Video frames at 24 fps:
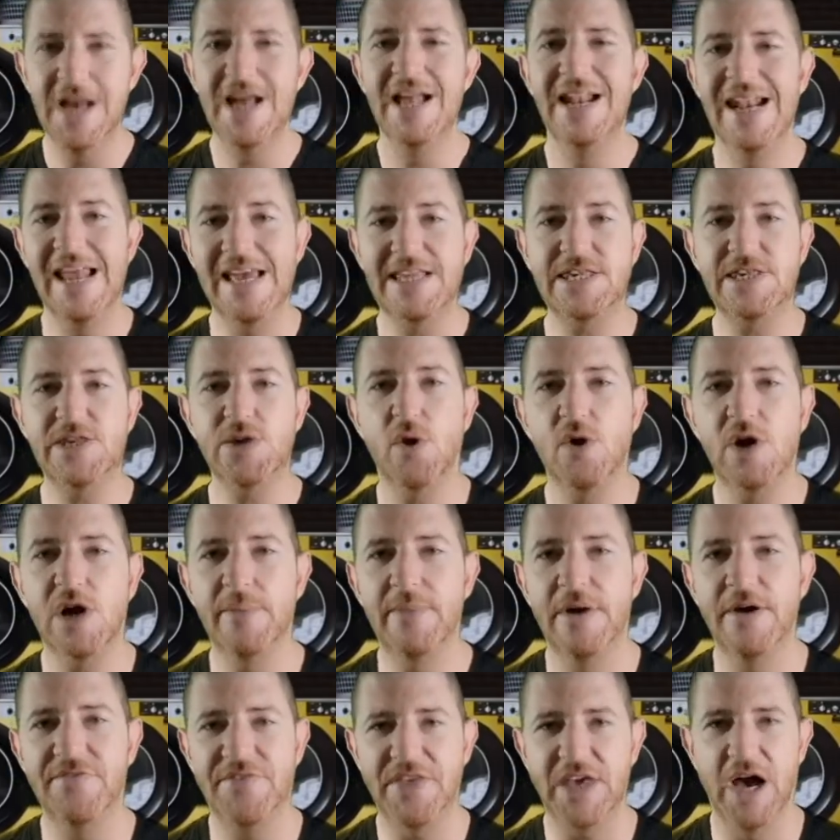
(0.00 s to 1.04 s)
Let's talk
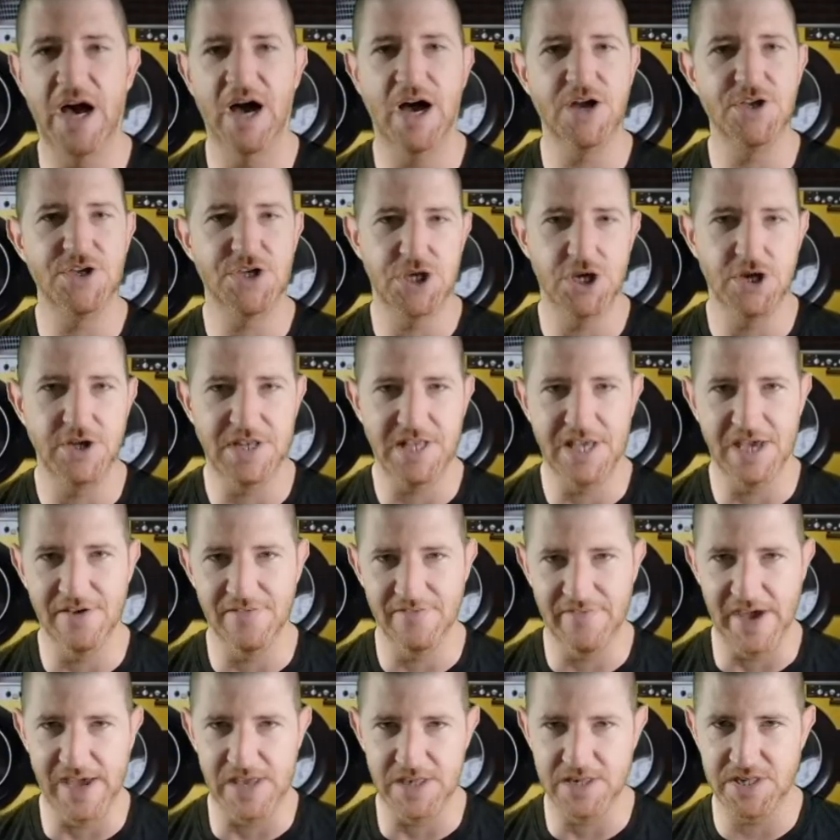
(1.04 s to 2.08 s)
about the Our Journey
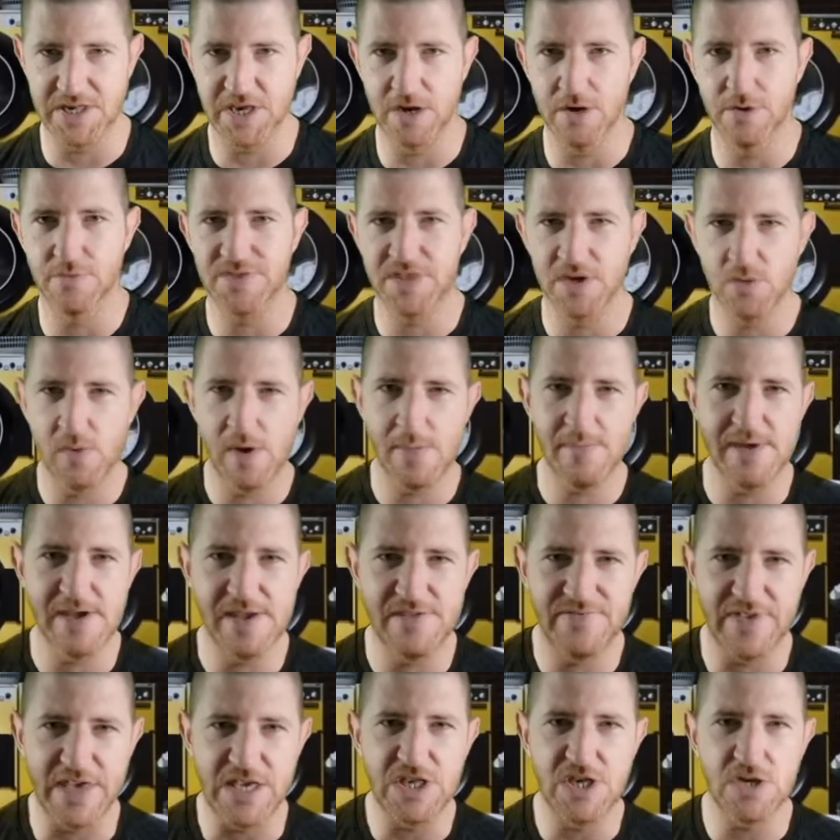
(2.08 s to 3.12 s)
event. So the
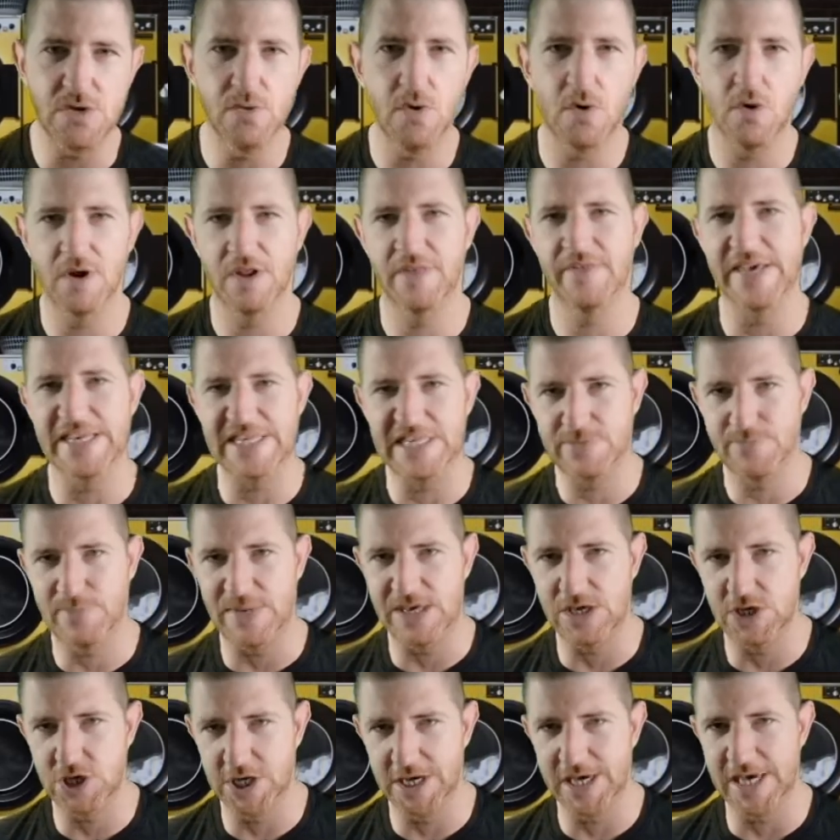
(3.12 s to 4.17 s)
women, they do all of their
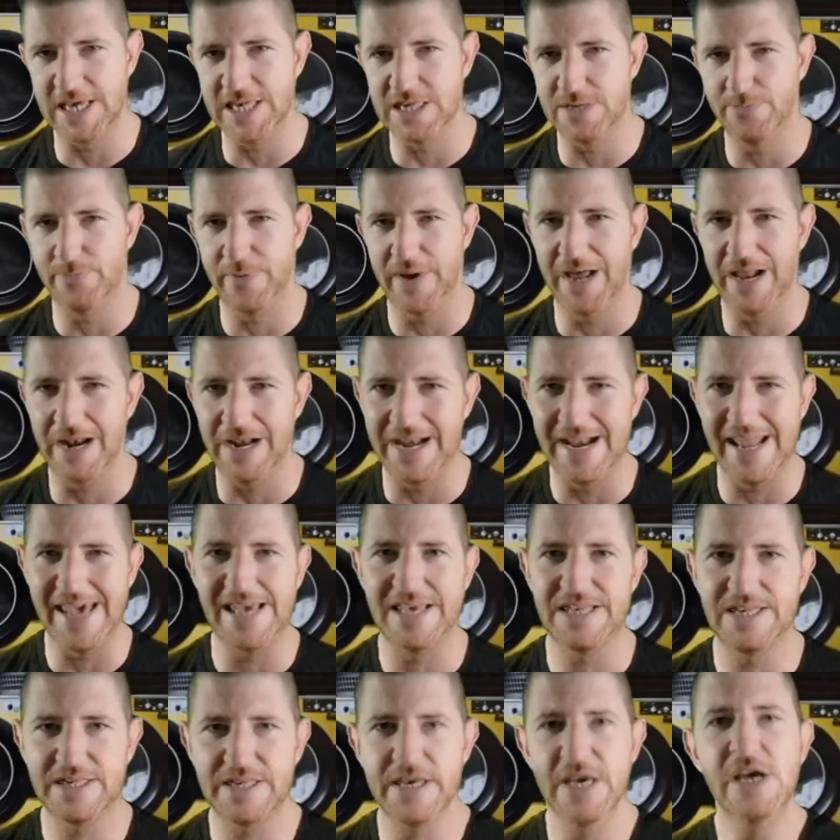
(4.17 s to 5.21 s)
speeches, but
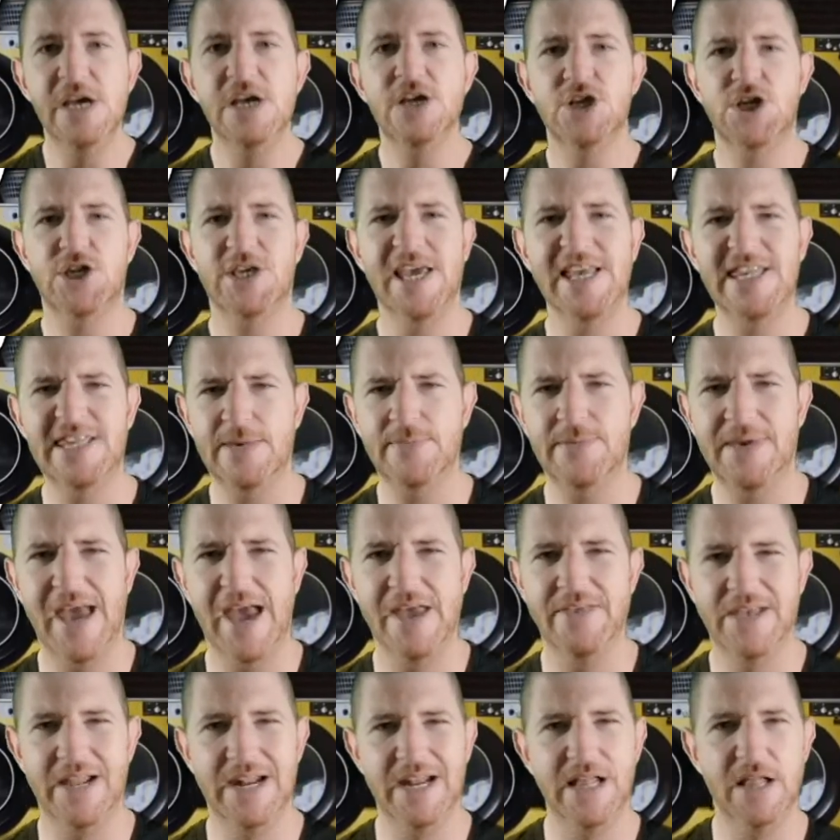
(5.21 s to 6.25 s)
Liz, she ends up
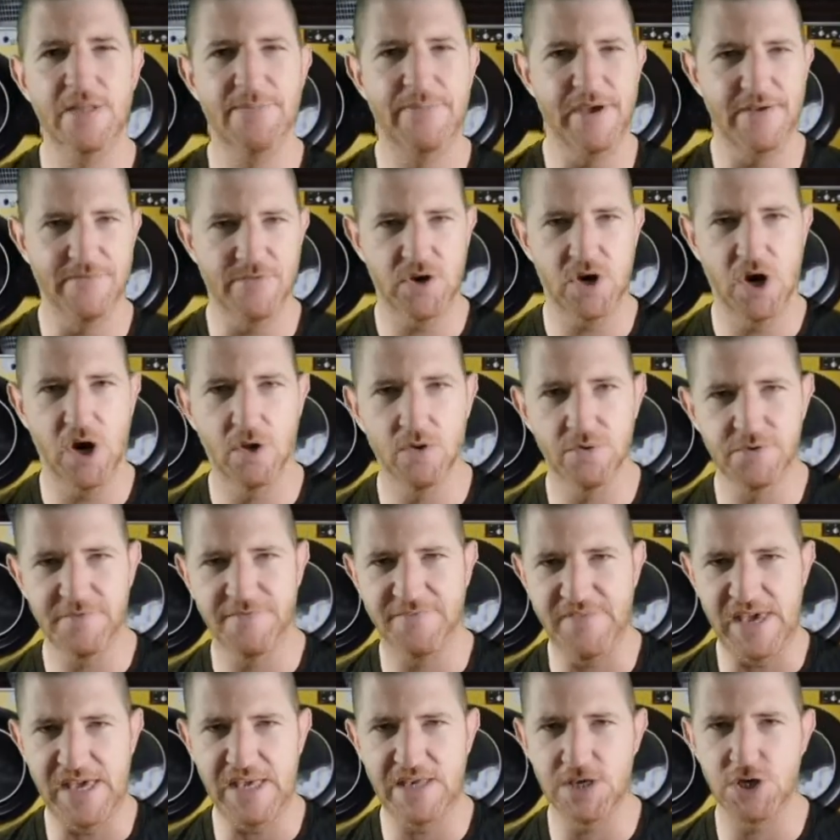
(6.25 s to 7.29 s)
getting a little bit of cold
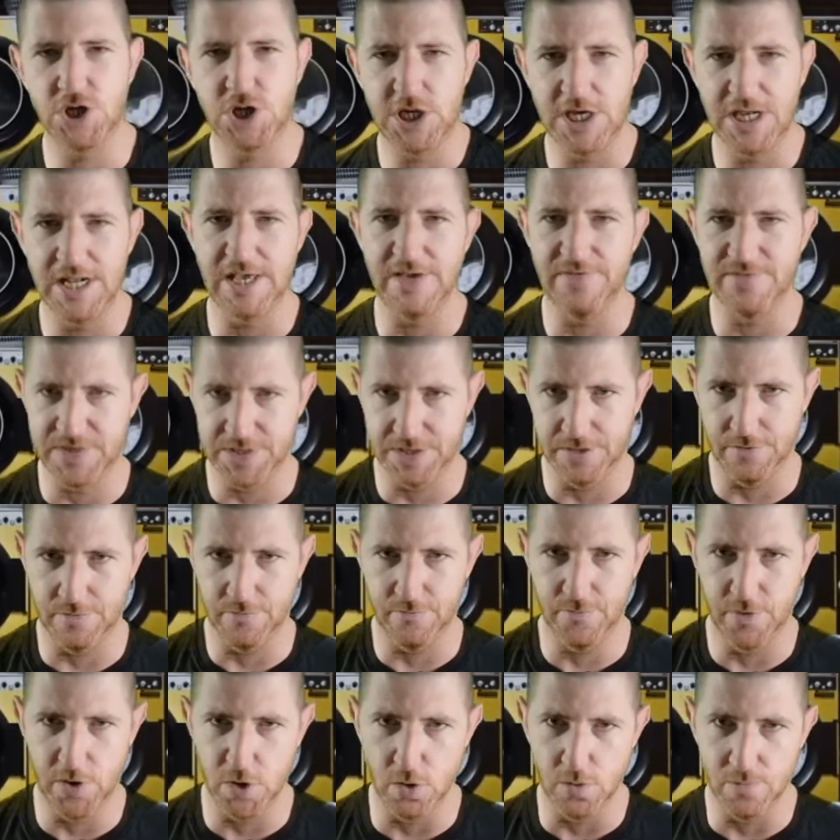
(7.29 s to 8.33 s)
feet and she leaves the
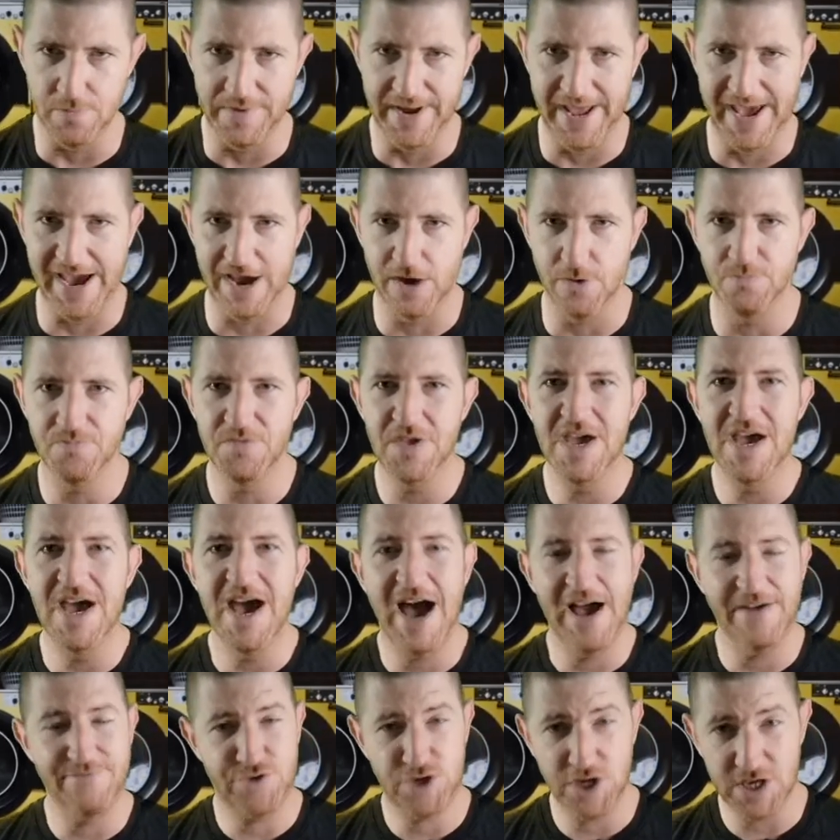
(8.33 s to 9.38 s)
room. Now,
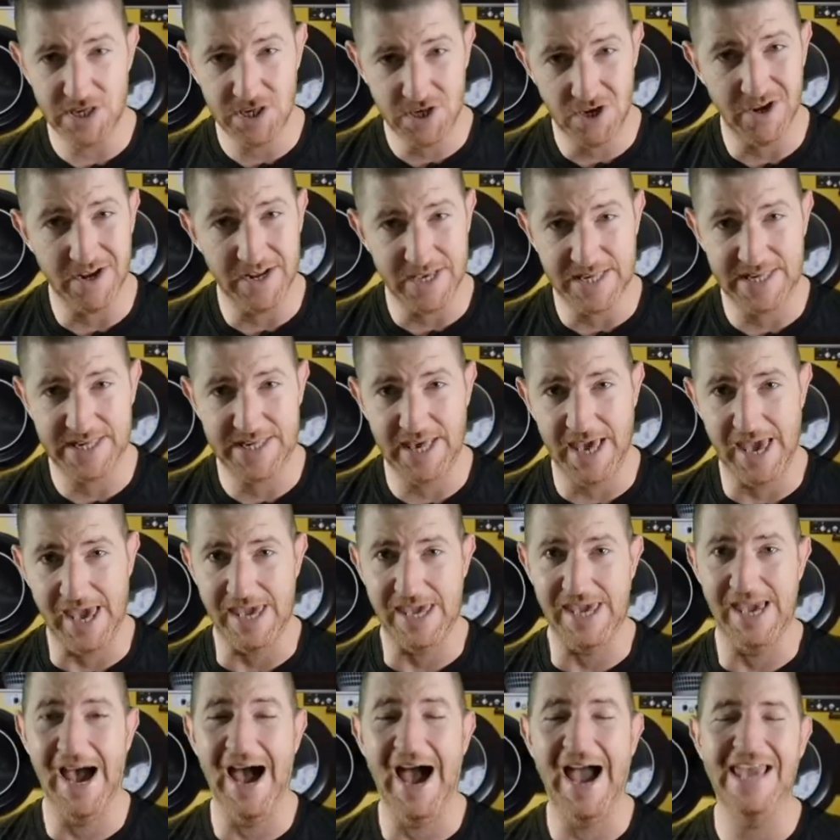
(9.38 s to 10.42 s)
I've just got to
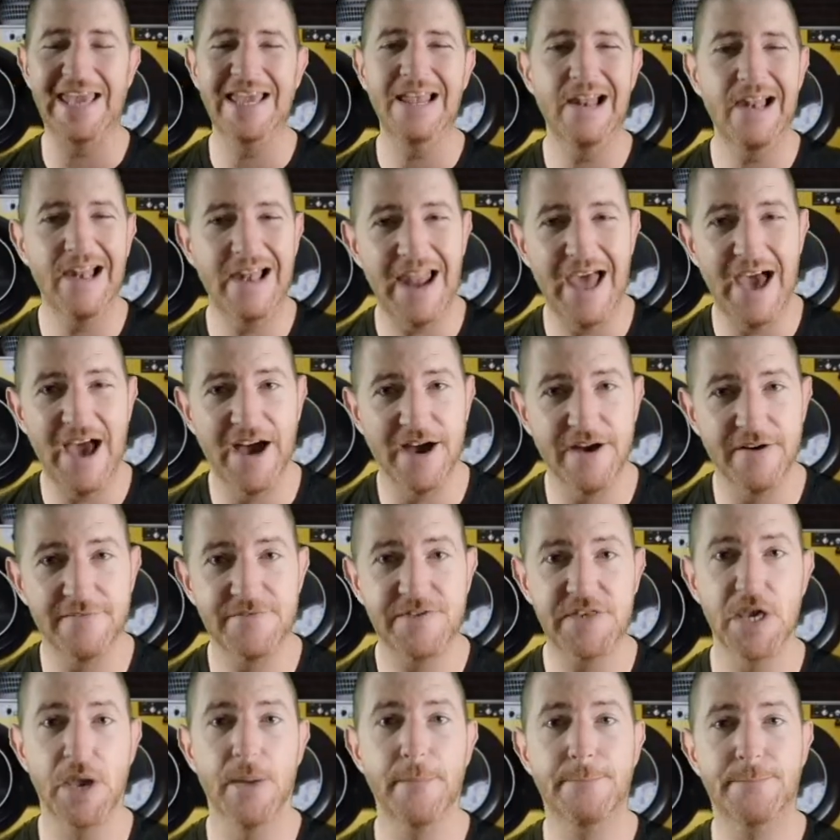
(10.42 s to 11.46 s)
say, I
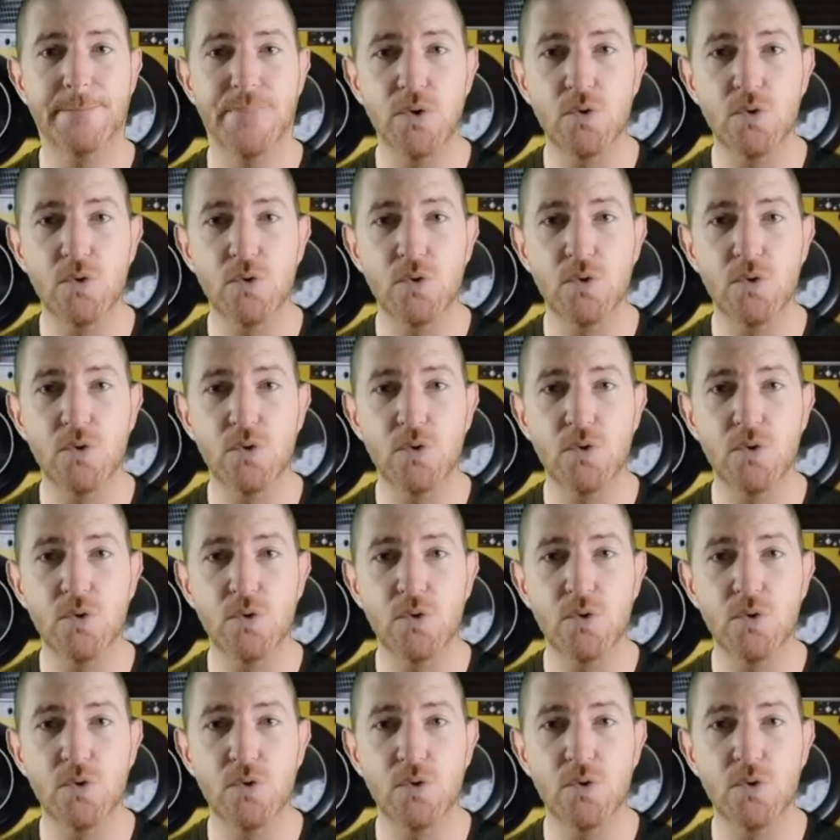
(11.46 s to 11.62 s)
loved